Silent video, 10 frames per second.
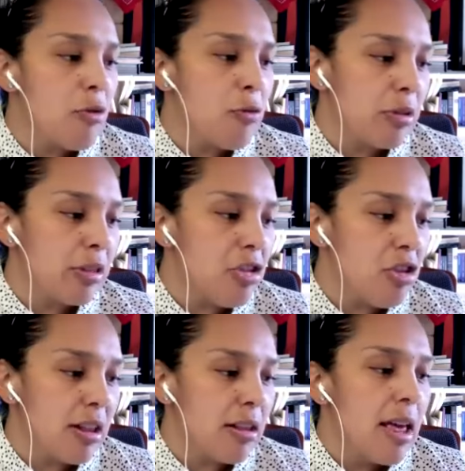of
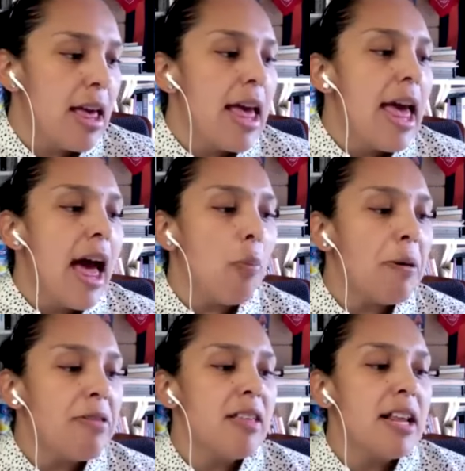religion help
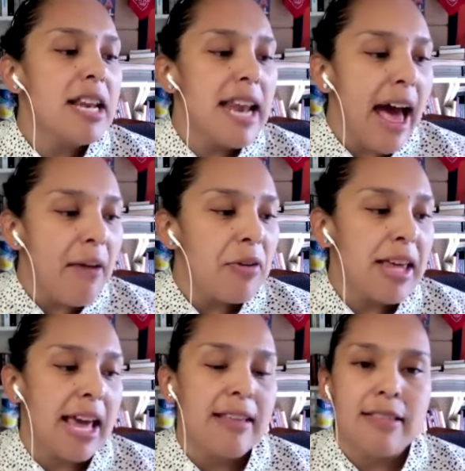us to
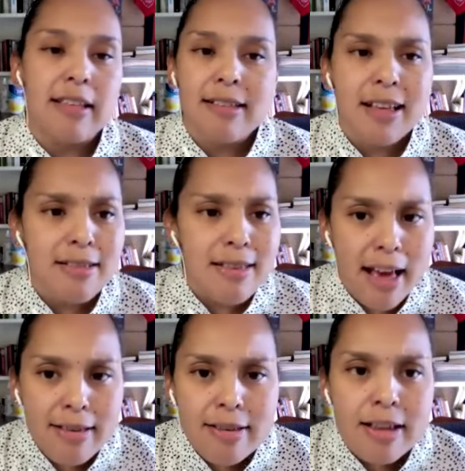navigate these
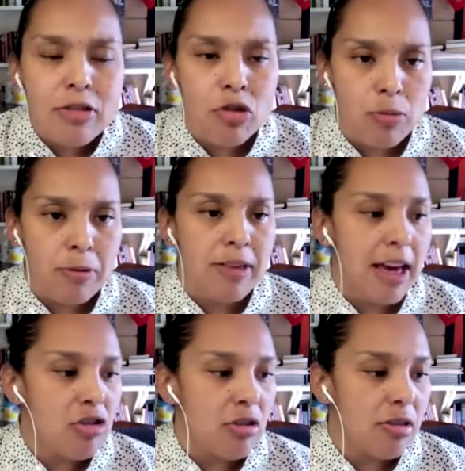contested
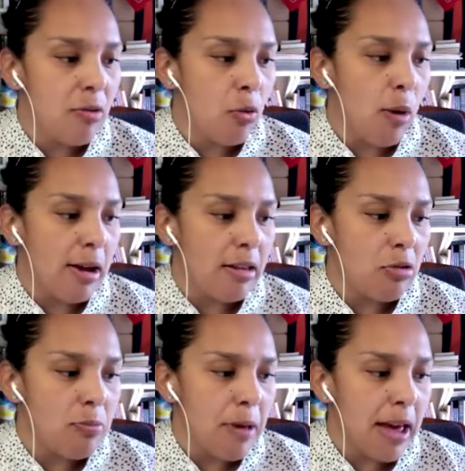interpretations of
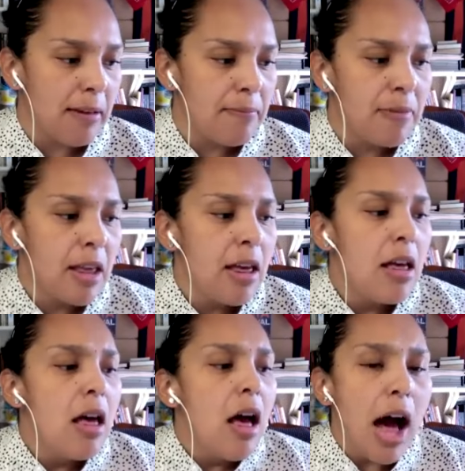Guadalupe?
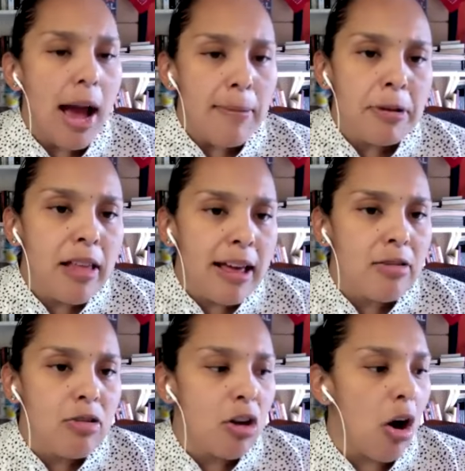I would like
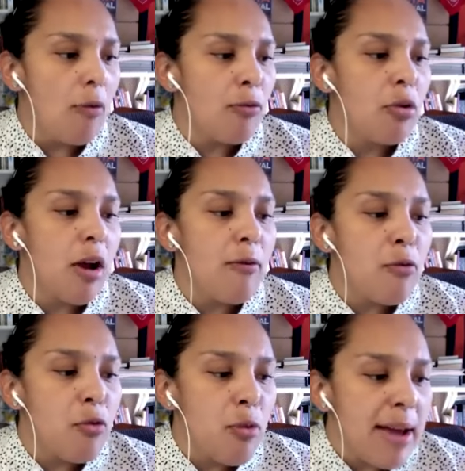to offer a
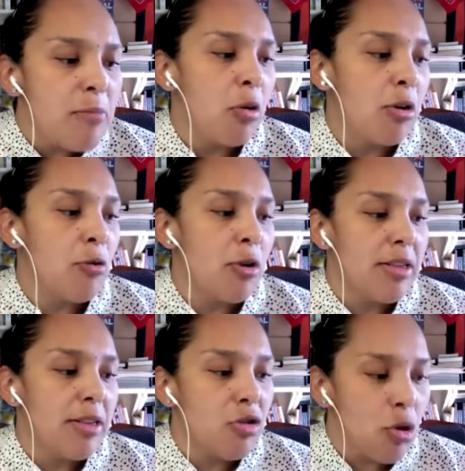framework for
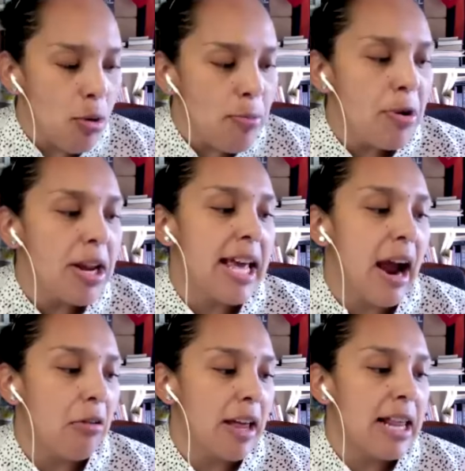interpreting
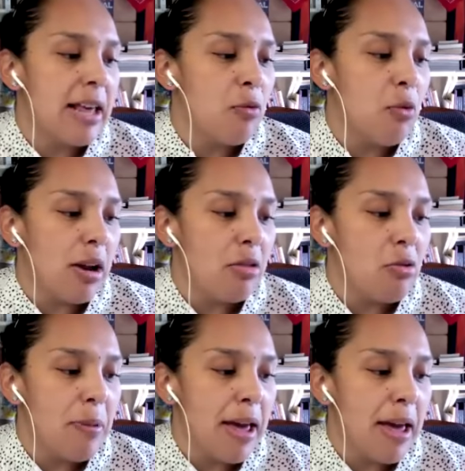Our Lady of
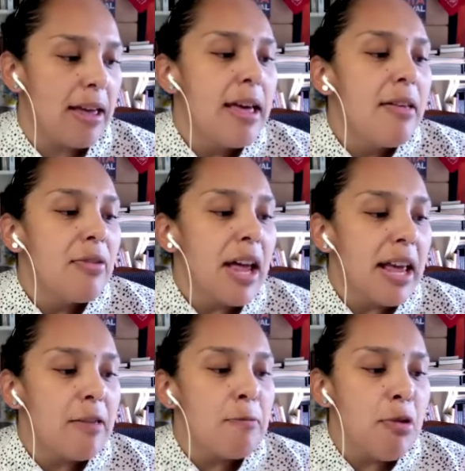Guadalupe that
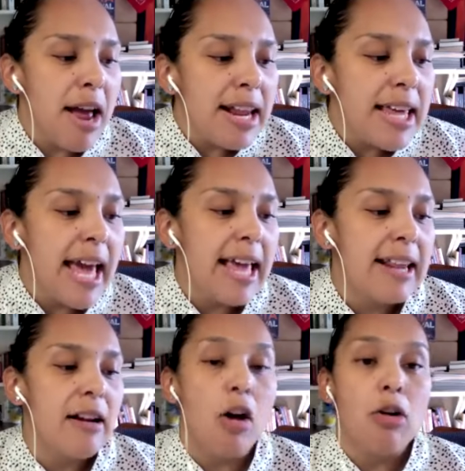is
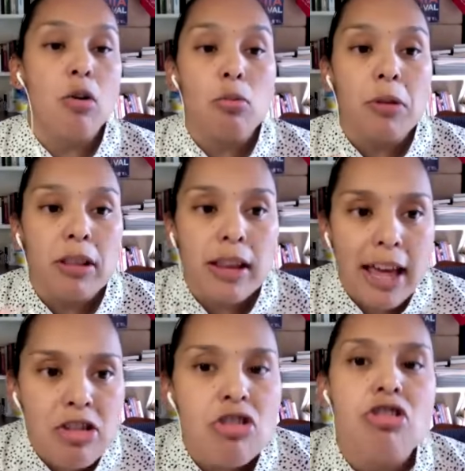predicated on her
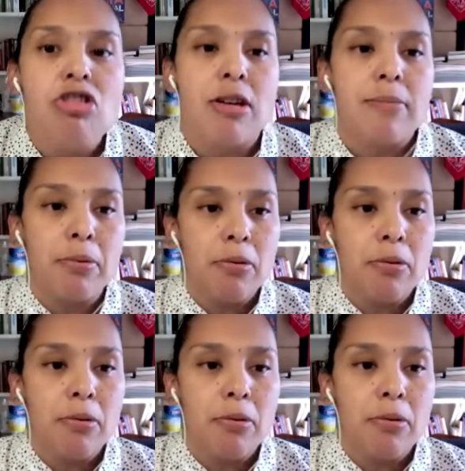relationship